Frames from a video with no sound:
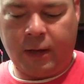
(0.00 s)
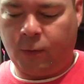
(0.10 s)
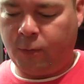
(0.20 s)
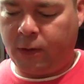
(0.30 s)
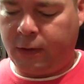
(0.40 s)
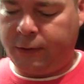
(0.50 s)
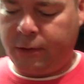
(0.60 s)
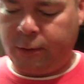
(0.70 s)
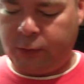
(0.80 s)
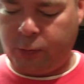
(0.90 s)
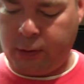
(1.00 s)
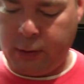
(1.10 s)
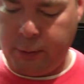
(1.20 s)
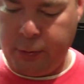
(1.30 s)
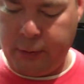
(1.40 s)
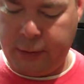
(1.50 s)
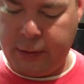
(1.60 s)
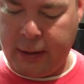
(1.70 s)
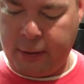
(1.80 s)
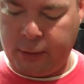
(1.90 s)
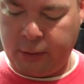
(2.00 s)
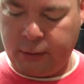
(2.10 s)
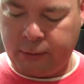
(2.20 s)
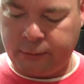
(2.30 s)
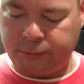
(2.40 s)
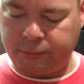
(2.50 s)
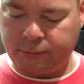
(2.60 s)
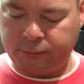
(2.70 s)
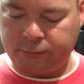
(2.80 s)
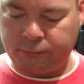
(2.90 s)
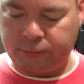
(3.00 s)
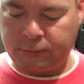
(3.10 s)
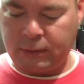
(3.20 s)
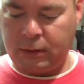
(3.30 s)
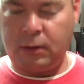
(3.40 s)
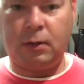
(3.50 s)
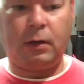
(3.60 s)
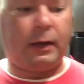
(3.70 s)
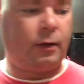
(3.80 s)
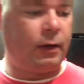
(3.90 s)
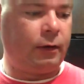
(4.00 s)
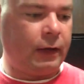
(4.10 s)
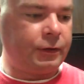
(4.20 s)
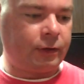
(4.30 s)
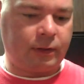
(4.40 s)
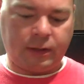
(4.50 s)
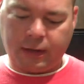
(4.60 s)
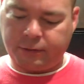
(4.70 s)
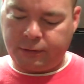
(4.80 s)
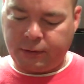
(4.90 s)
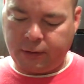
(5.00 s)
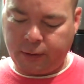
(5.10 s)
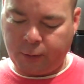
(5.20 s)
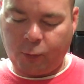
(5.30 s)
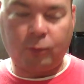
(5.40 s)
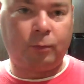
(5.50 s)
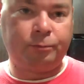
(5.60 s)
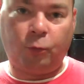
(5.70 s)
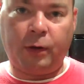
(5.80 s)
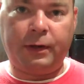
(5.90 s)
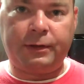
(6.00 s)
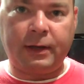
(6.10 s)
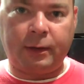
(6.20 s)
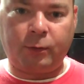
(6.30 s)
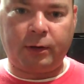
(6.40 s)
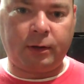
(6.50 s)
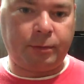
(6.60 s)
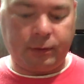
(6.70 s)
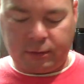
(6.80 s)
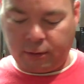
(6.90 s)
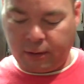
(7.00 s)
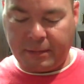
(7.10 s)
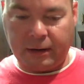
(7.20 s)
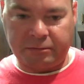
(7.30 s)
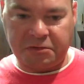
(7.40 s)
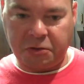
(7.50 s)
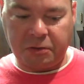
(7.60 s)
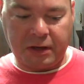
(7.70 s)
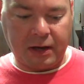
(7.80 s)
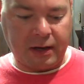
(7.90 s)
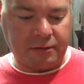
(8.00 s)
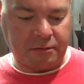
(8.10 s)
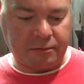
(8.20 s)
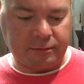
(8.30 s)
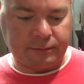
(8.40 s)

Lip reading: now what we're going to do is we're going to put this down on, like on an electric, you got your 1 to 10. We're going to put it on about 2.5.